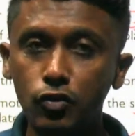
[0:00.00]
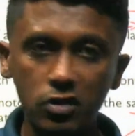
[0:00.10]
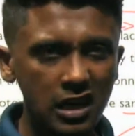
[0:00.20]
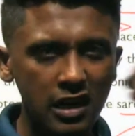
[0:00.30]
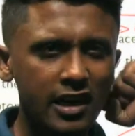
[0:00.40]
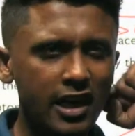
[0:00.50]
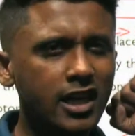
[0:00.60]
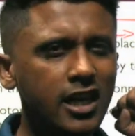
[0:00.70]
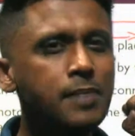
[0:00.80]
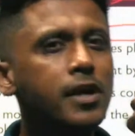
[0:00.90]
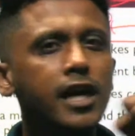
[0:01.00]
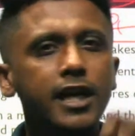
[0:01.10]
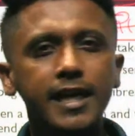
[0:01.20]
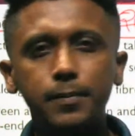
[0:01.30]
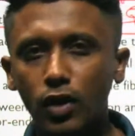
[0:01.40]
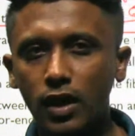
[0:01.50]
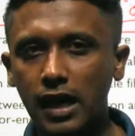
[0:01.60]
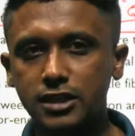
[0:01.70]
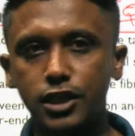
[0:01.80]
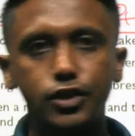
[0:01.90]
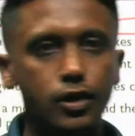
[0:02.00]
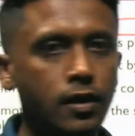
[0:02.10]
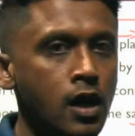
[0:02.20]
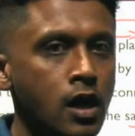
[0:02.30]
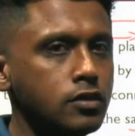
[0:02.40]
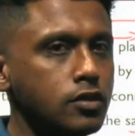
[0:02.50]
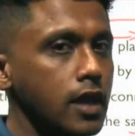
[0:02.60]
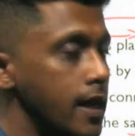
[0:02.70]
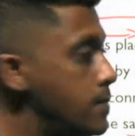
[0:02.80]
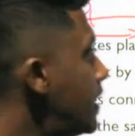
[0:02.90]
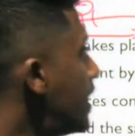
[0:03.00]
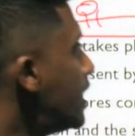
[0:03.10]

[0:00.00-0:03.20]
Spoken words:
it will create immediate depolarization. So the immediate